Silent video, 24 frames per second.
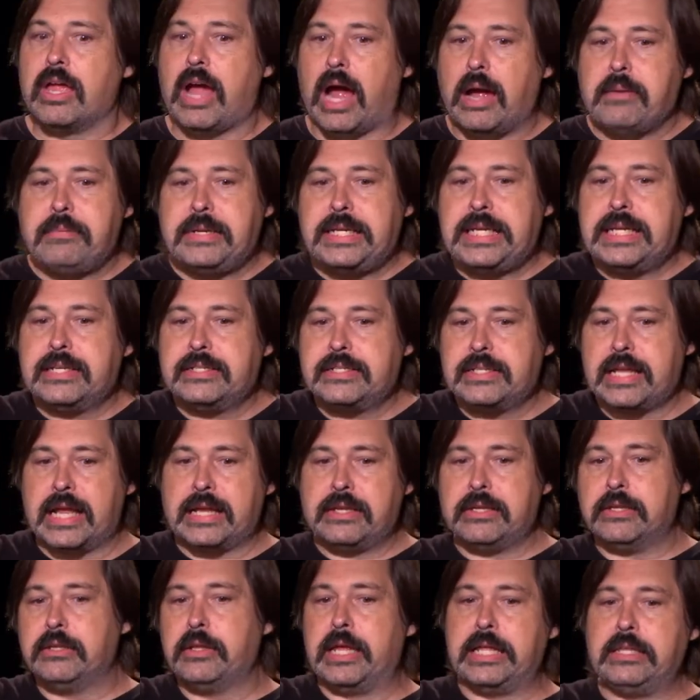I mean, it's
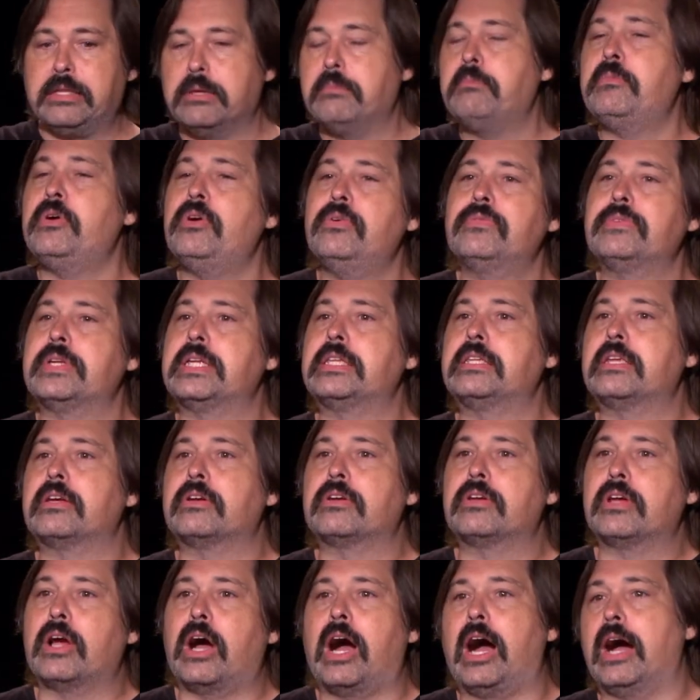in, in the movie
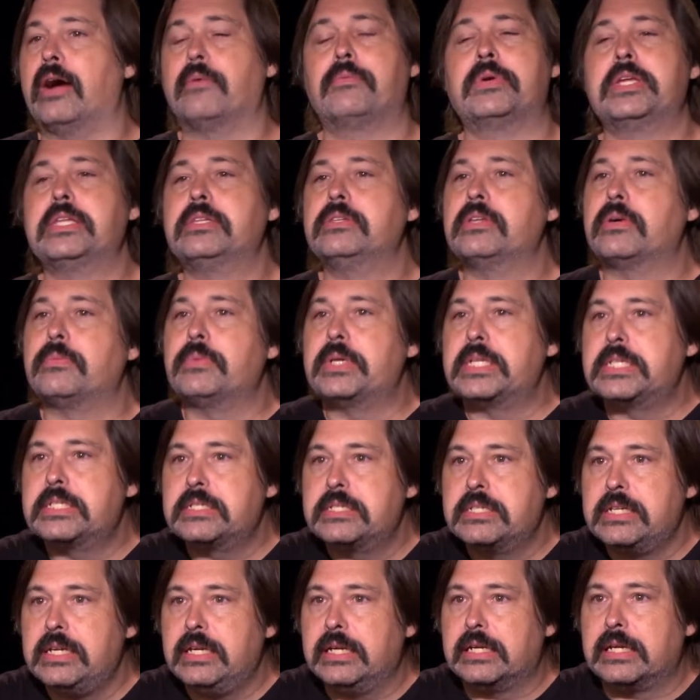there we we
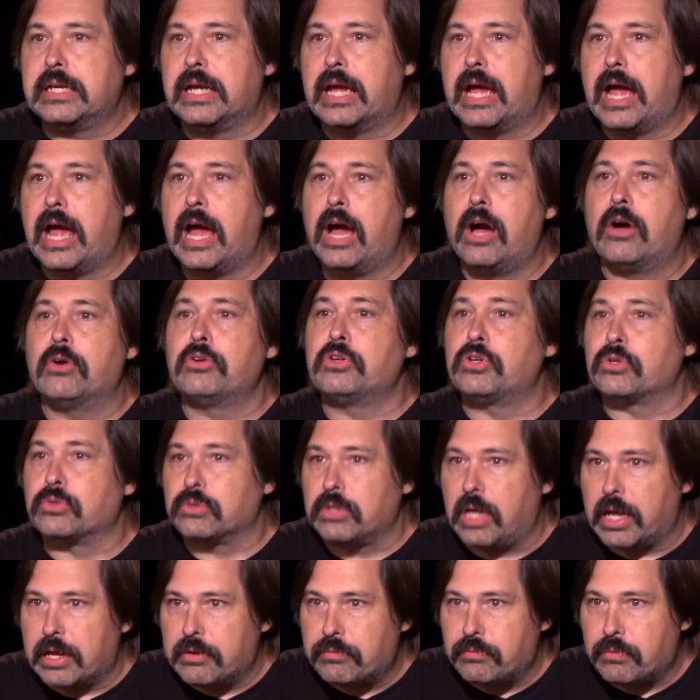see how your
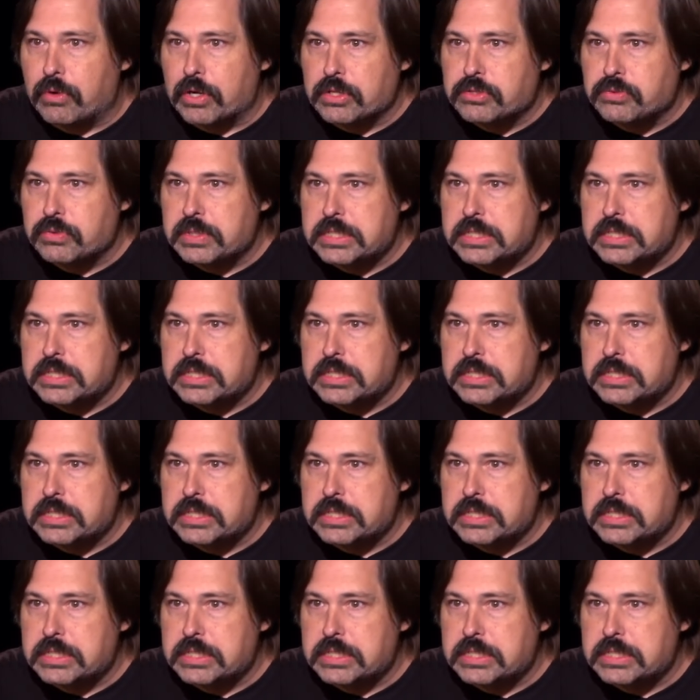life was.